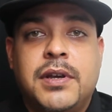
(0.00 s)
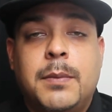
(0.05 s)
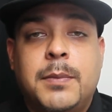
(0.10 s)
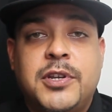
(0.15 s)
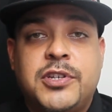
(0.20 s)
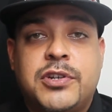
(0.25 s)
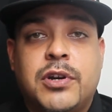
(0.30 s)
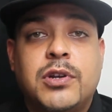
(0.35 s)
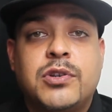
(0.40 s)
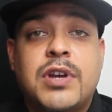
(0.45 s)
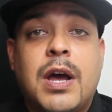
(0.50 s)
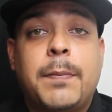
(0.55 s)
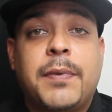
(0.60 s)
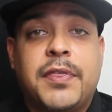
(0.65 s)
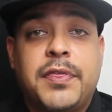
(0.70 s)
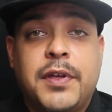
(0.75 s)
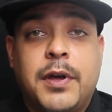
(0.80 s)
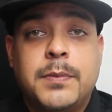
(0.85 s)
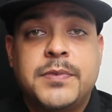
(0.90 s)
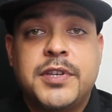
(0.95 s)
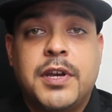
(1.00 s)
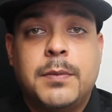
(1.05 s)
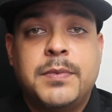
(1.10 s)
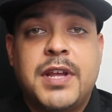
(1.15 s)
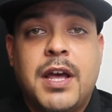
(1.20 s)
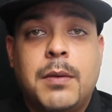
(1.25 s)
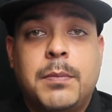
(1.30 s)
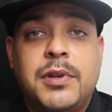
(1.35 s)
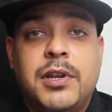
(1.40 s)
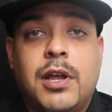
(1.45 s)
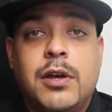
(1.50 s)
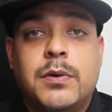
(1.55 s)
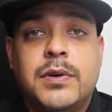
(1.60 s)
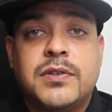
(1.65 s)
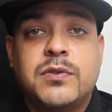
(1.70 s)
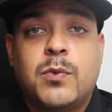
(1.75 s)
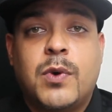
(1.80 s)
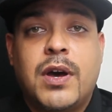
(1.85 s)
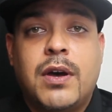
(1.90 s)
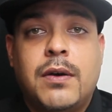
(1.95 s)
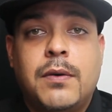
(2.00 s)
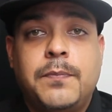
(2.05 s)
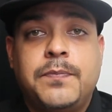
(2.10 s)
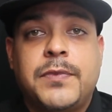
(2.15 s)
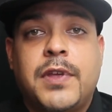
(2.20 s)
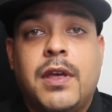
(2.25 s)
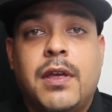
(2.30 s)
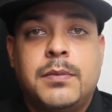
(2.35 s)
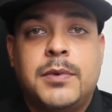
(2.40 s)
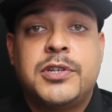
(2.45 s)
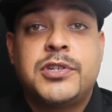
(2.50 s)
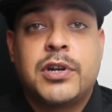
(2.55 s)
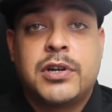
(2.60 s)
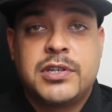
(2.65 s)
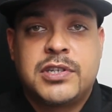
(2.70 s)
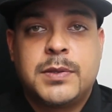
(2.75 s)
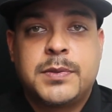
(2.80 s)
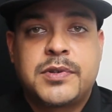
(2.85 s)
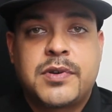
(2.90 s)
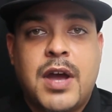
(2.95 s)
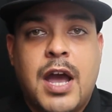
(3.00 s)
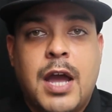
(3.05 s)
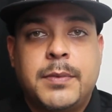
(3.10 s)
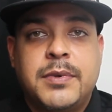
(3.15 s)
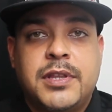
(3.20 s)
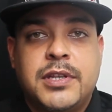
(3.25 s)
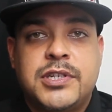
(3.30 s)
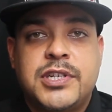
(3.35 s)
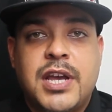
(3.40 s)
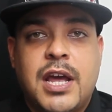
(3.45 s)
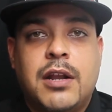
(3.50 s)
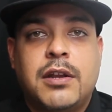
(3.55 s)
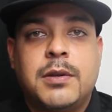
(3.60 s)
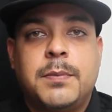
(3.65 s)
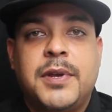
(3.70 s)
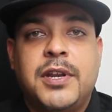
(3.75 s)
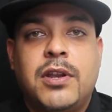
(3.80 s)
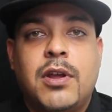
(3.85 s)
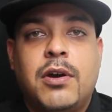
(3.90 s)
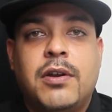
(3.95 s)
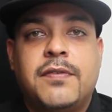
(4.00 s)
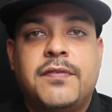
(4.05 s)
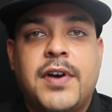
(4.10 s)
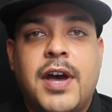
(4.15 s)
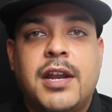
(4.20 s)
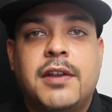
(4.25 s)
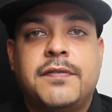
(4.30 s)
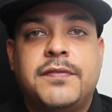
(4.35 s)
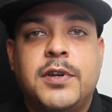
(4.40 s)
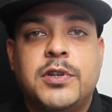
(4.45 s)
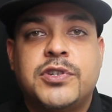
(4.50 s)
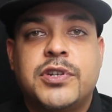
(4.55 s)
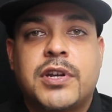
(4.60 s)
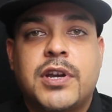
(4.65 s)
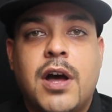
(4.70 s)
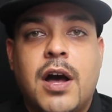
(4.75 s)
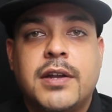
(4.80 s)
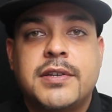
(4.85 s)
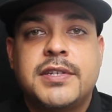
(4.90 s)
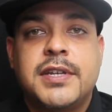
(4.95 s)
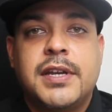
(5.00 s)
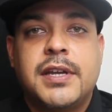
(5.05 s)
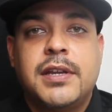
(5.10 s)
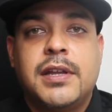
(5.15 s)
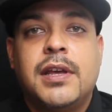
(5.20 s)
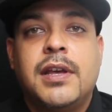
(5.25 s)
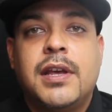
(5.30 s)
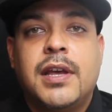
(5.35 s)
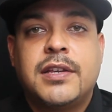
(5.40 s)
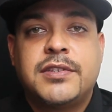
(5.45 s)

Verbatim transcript: Be sure to drop a thumbs up down below as well. Be sure to subscribe to the channel to be notified of future content.